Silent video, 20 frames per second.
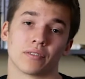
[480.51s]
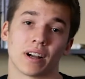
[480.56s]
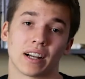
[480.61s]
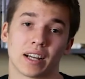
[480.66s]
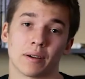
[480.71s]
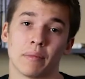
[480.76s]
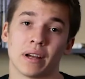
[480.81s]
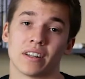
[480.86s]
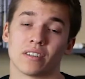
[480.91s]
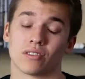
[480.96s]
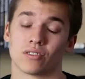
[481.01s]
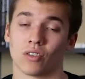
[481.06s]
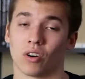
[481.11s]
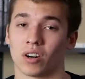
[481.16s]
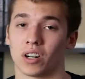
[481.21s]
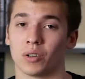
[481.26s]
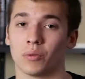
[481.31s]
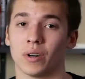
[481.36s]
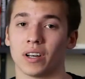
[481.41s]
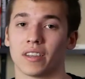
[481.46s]
recommend
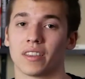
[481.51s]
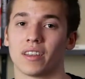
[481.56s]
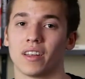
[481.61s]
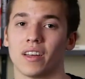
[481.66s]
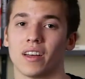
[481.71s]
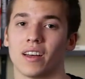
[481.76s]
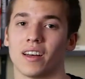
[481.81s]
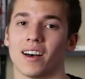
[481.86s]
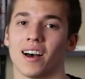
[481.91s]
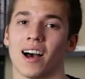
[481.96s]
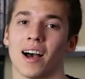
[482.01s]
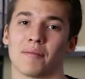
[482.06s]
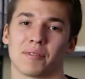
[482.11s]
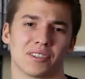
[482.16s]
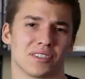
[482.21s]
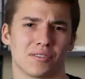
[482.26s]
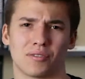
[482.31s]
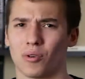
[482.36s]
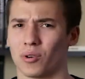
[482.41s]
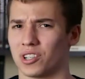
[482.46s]
starting with,
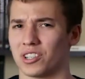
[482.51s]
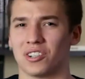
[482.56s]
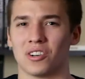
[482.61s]
because, of course,